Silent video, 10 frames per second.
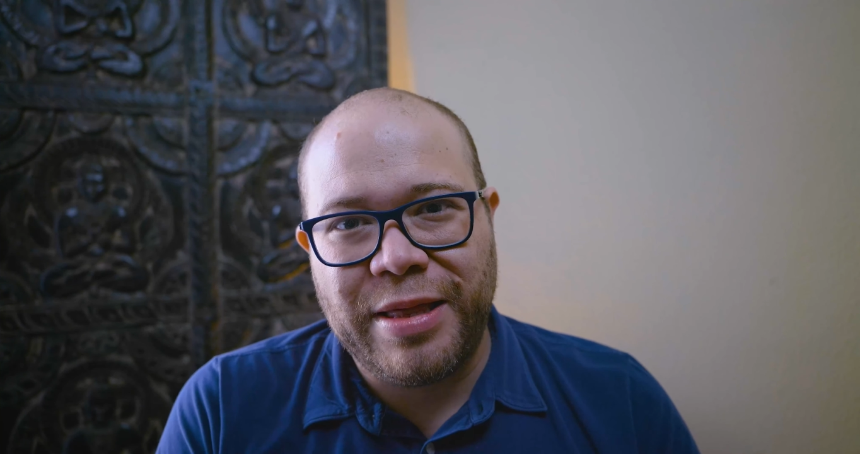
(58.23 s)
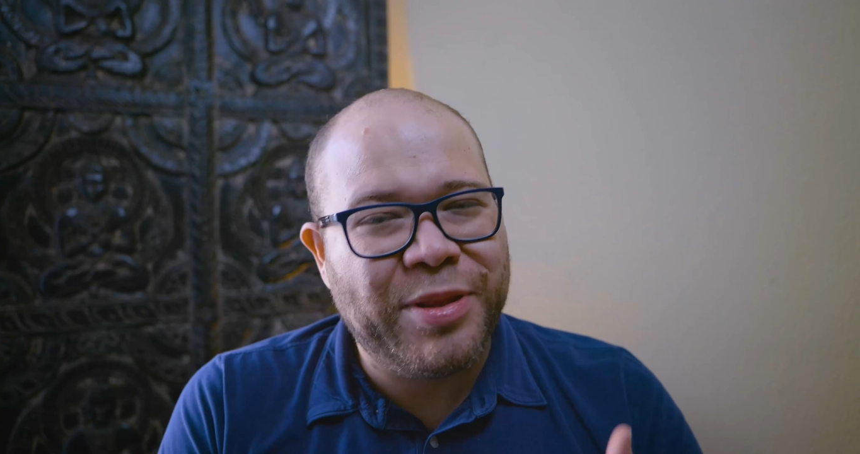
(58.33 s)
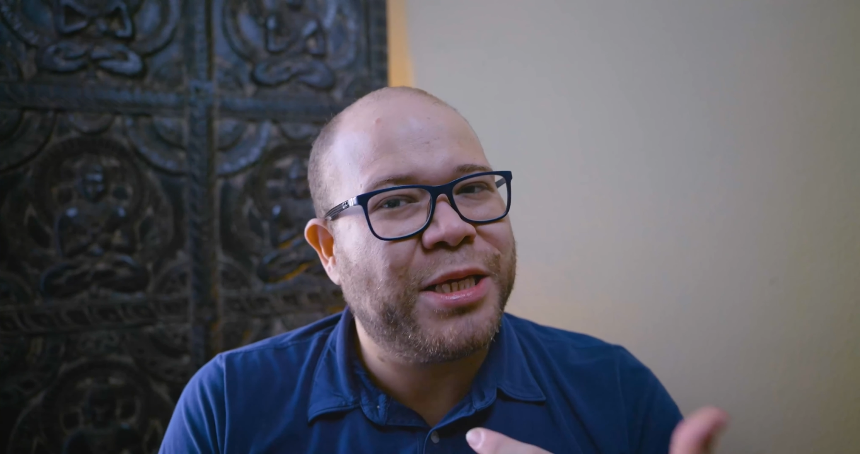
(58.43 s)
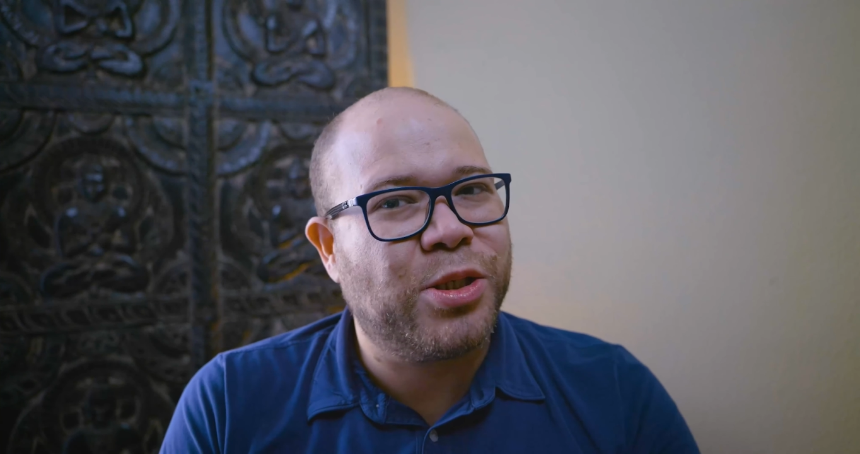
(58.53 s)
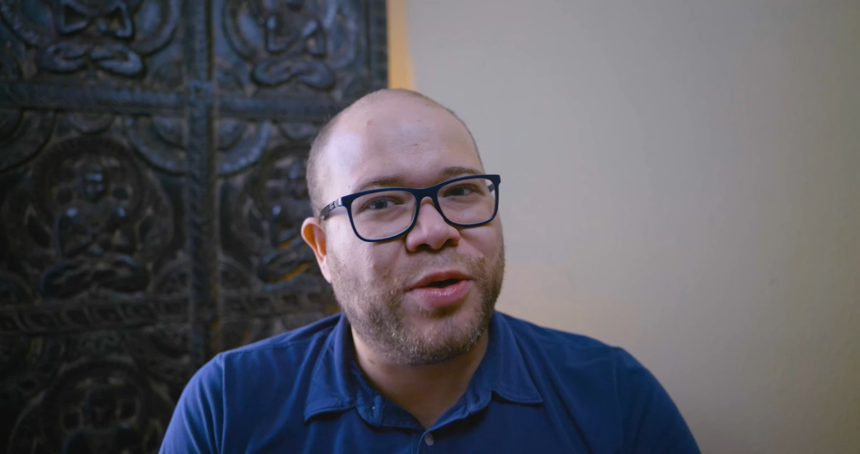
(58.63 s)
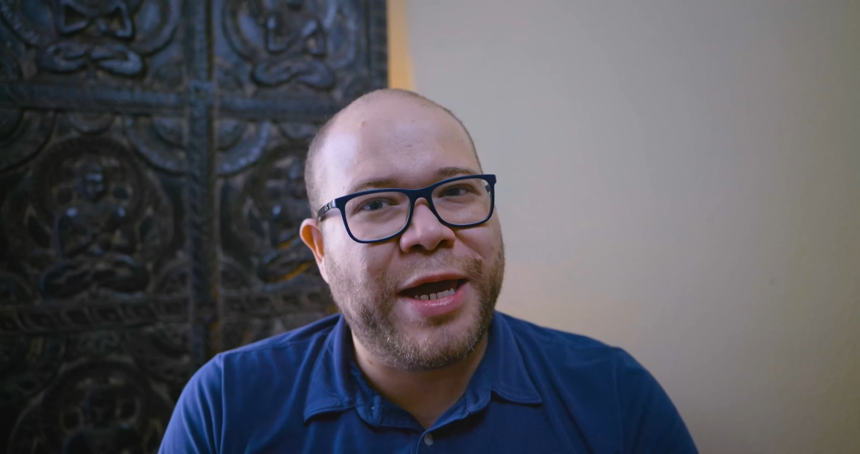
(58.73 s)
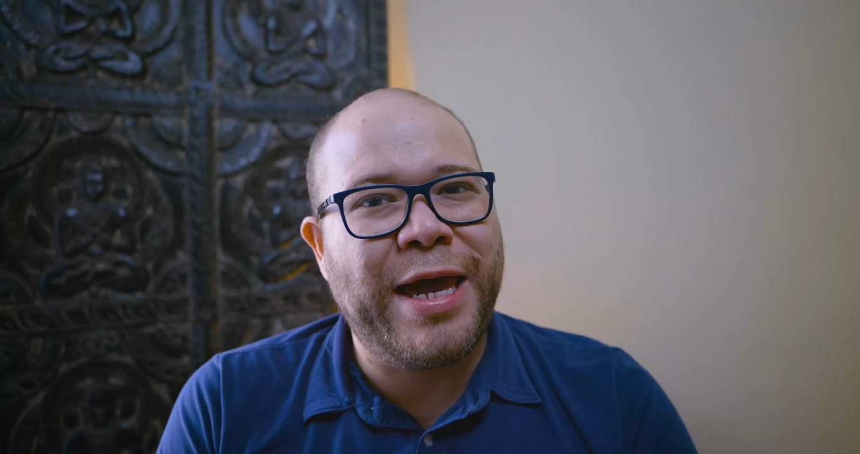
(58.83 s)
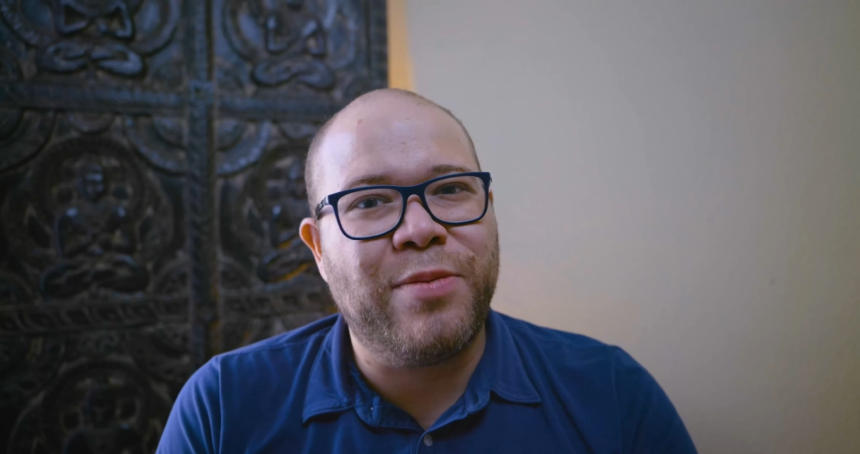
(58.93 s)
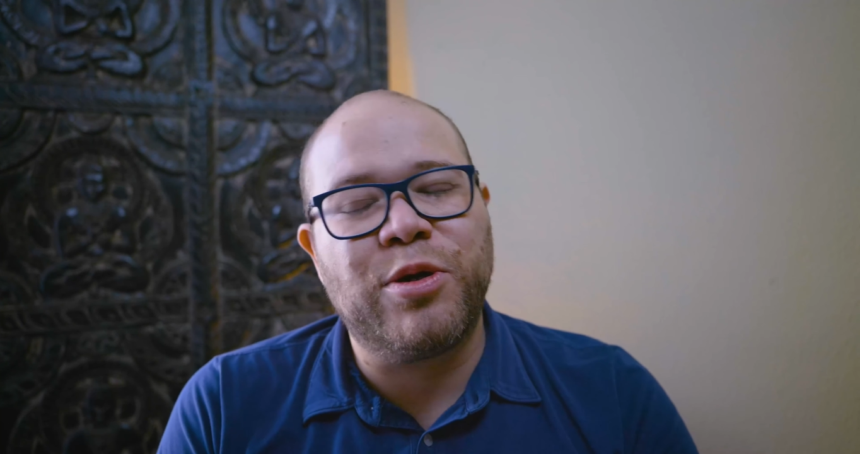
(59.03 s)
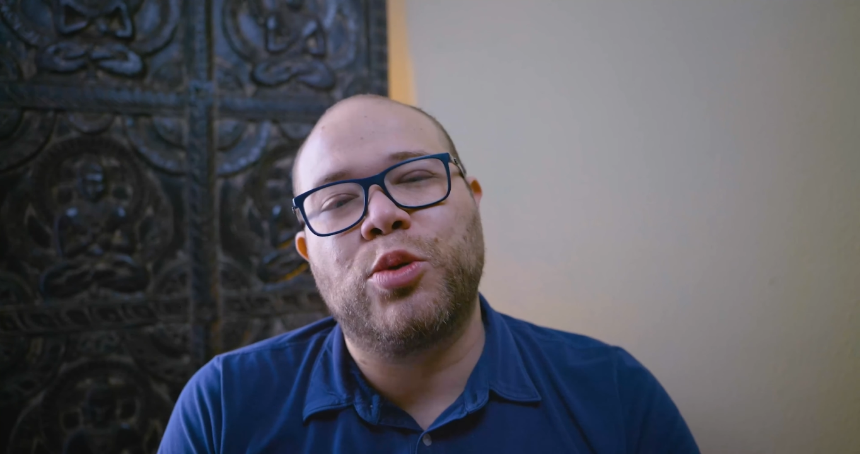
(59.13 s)
but that's
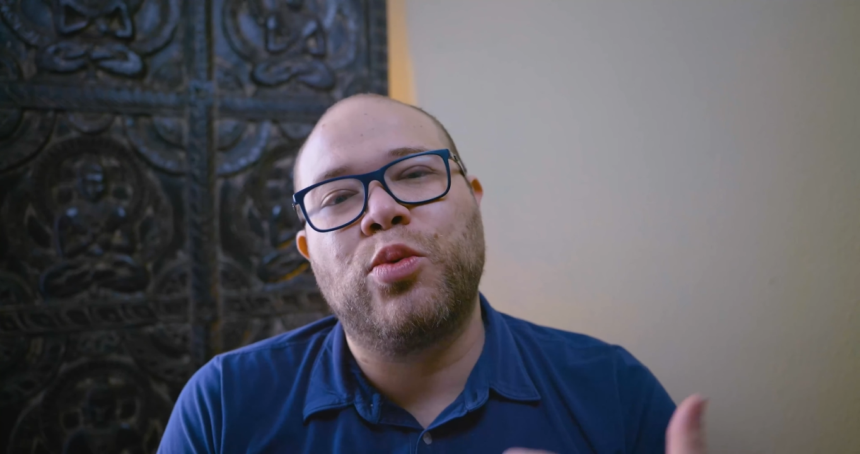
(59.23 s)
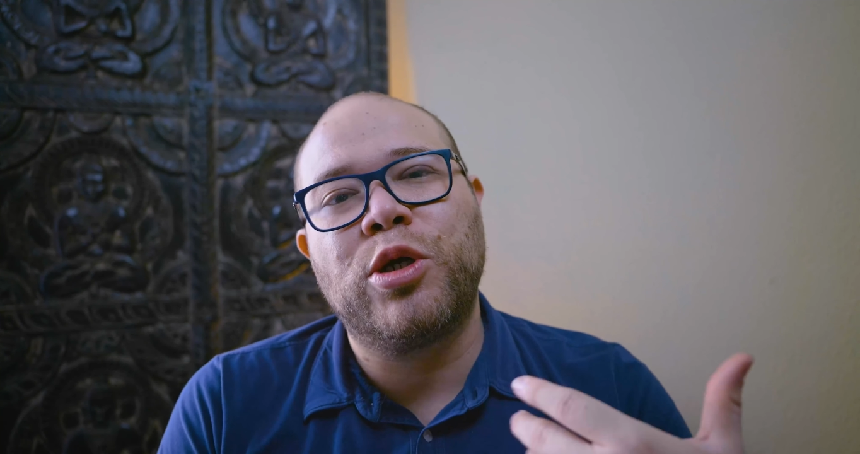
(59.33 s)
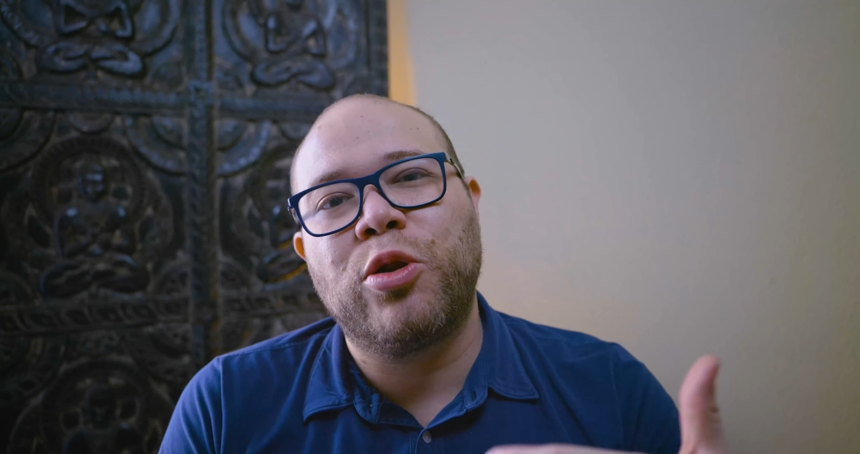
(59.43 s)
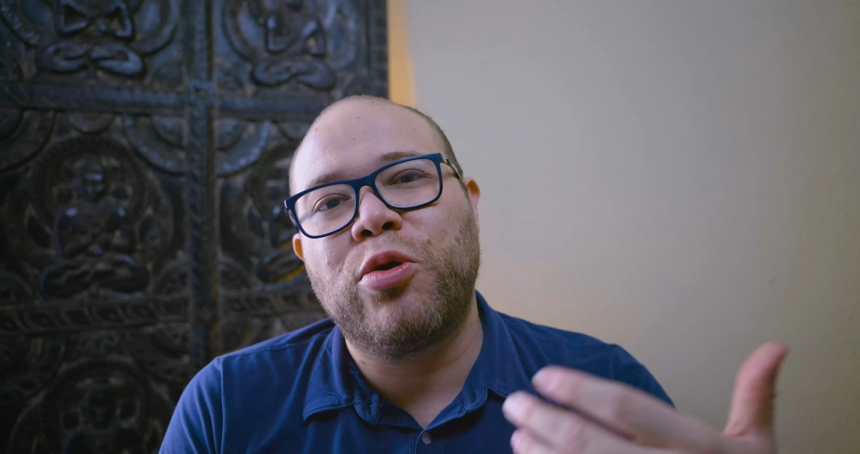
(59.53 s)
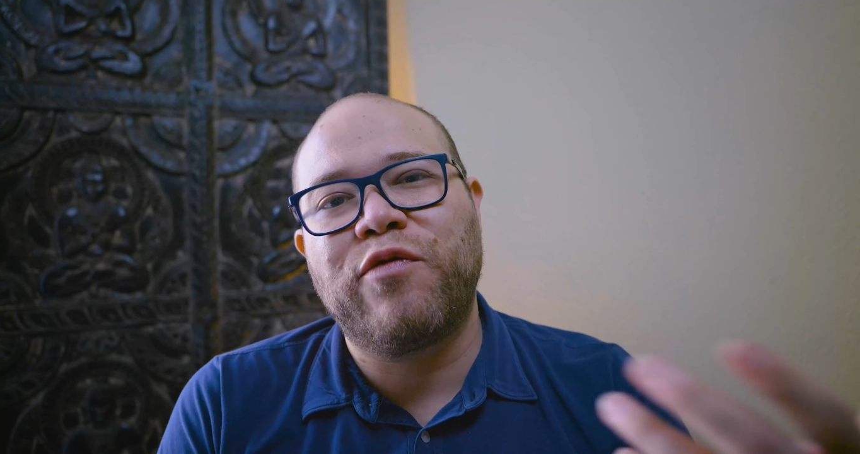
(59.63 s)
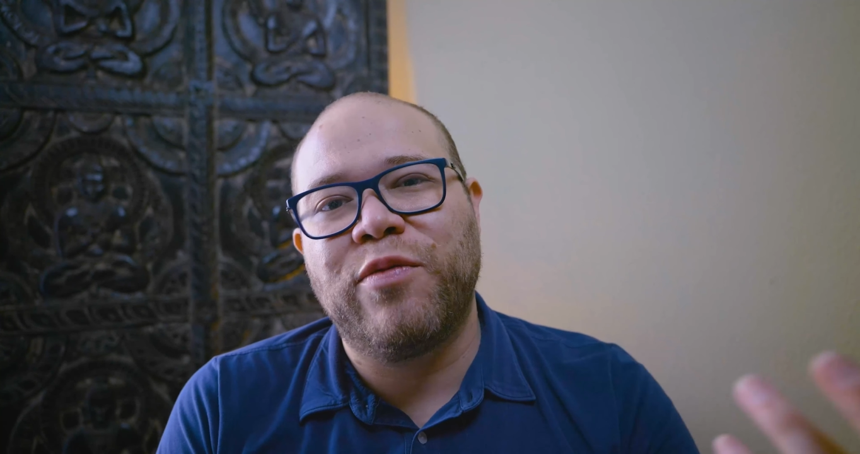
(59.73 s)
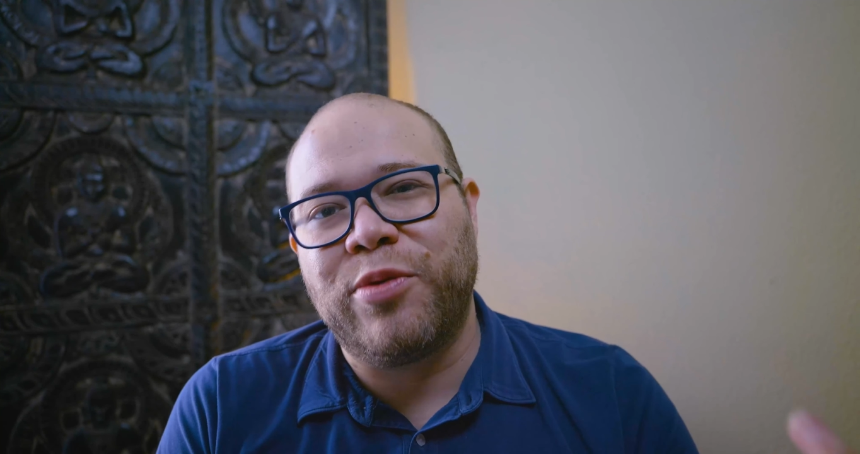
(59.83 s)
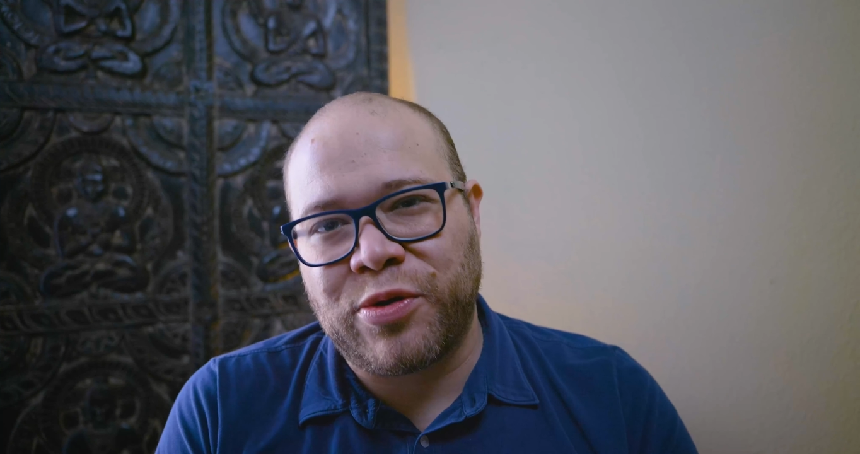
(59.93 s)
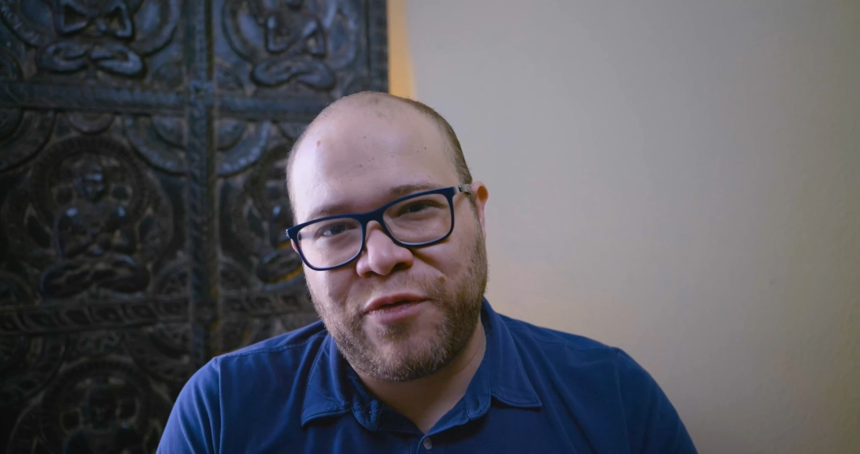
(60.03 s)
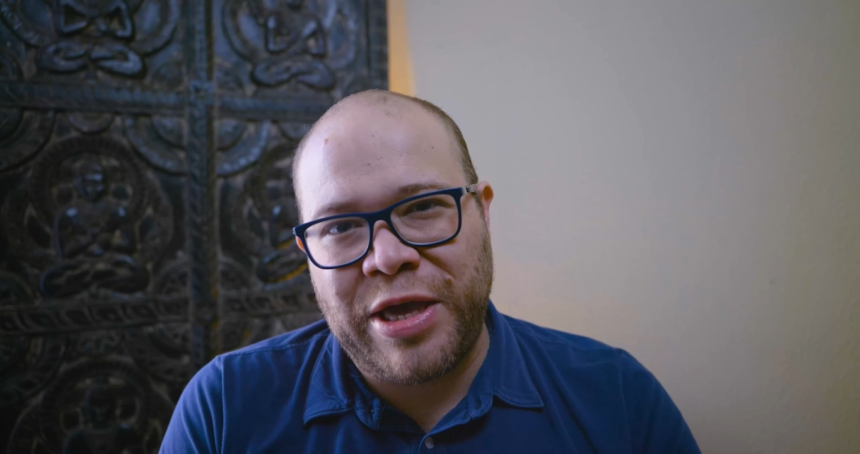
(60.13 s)
okay because we want to learn from
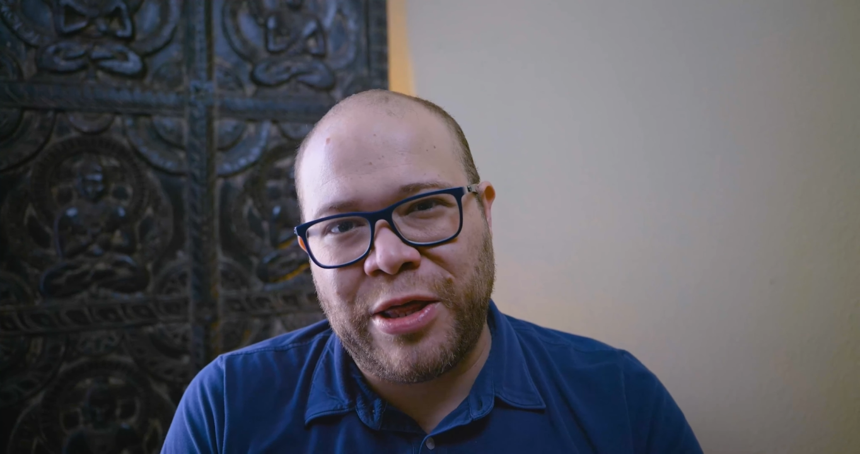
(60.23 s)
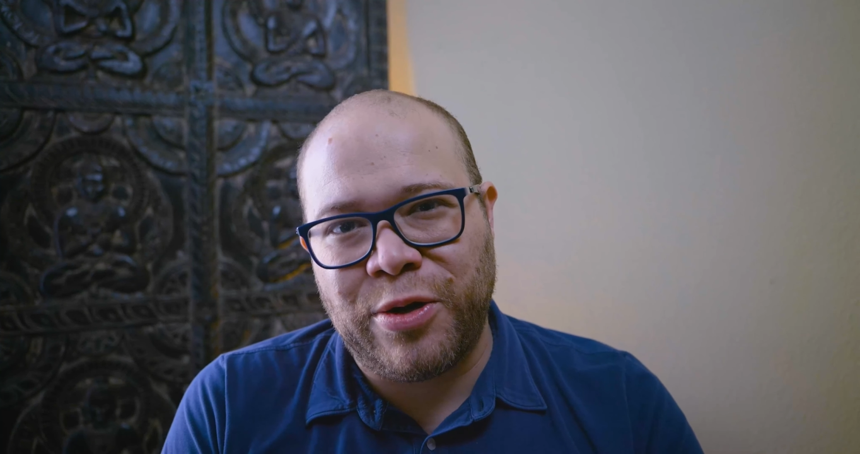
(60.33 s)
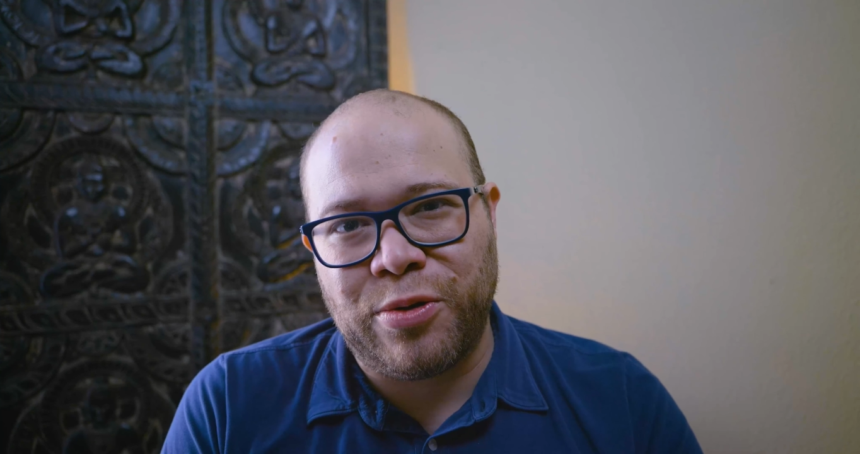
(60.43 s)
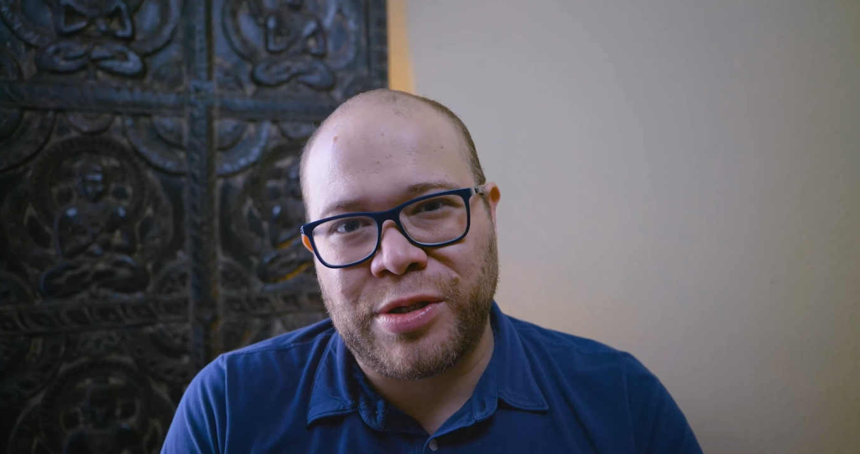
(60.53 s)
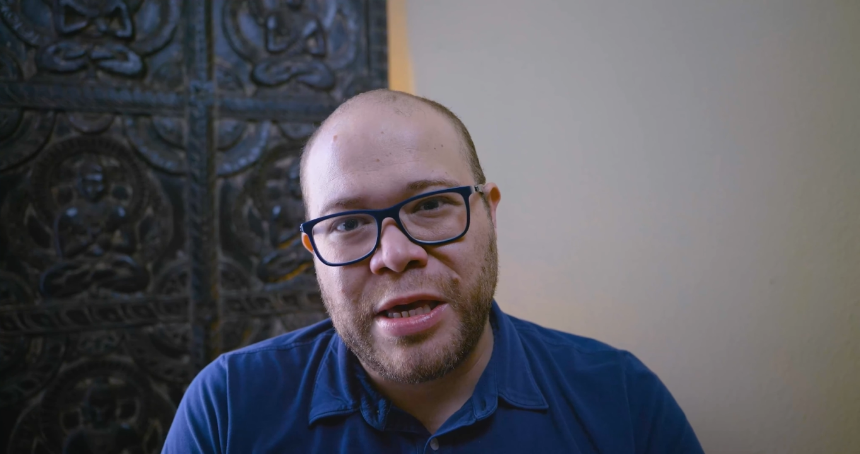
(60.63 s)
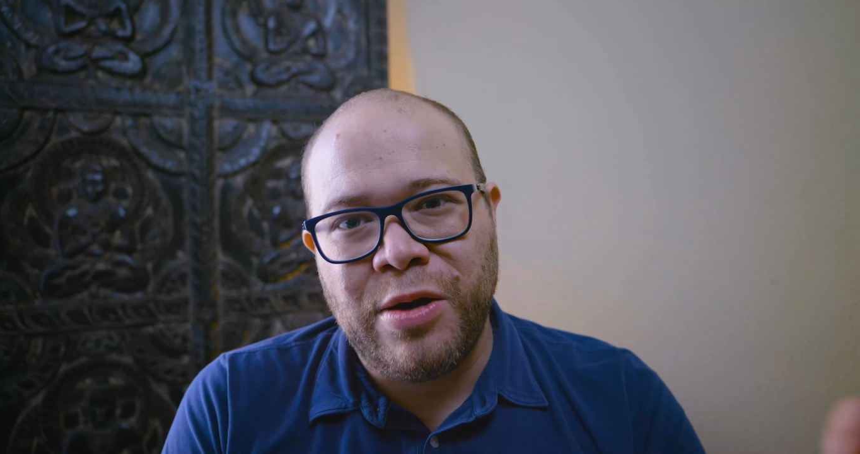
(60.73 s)
those failures.